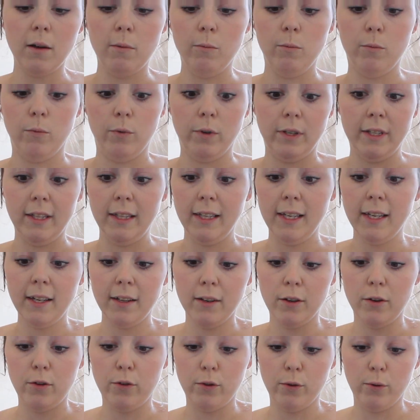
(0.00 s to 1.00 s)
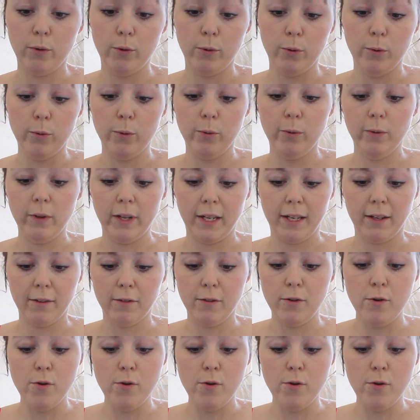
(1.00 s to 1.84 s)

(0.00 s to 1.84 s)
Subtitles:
I'm really gonna do like